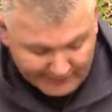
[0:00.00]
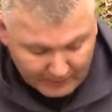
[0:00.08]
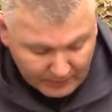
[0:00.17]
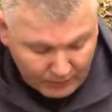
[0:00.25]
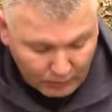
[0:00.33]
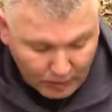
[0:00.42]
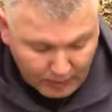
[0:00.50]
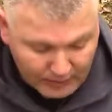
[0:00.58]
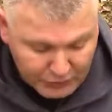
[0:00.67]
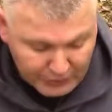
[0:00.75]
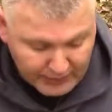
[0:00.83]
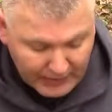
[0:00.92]
you want to make
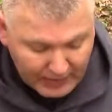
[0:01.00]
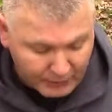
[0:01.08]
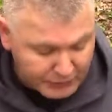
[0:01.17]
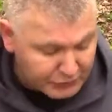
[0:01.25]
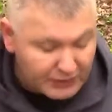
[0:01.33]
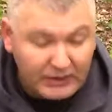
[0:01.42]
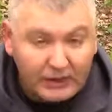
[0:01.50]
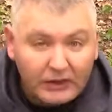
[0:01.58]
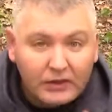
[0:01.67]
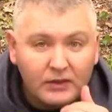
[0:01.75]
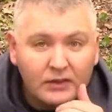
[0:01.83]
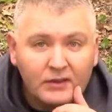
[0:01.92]
sure you have what you need.
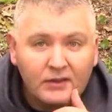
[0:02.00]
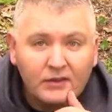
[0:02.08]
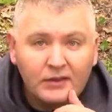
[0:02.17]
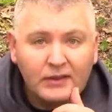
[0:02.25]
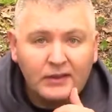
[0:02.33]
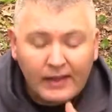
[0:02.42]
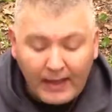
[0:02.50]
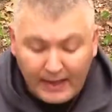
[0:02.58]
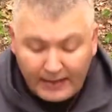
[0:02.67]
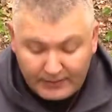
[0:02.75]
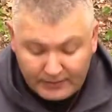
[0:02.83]
And